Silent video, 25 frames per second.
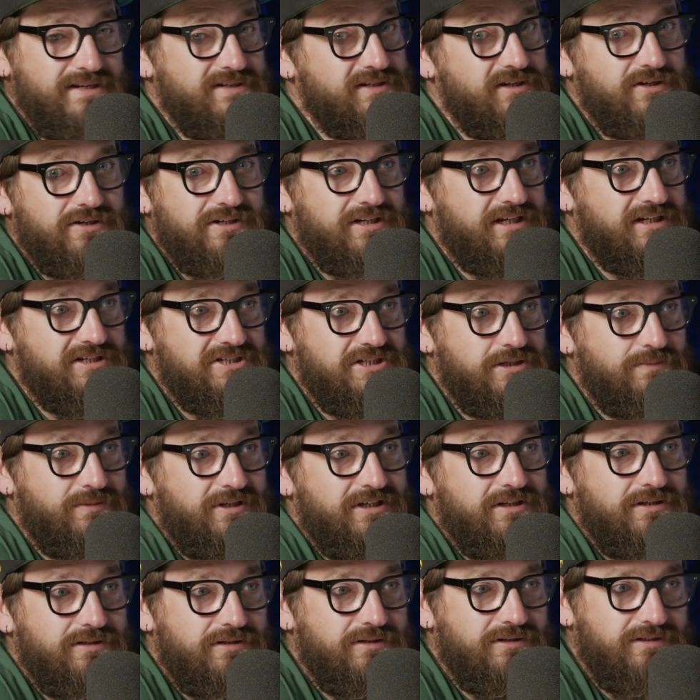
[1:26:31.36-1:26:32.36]
Well, he's OG, Jimmy.
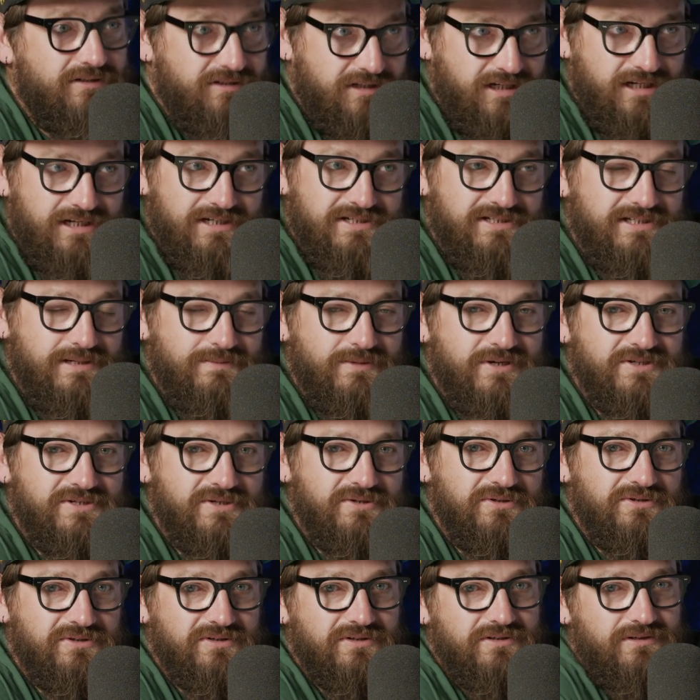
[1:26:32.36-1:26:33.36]
right? Yeah, Simo's a good dude.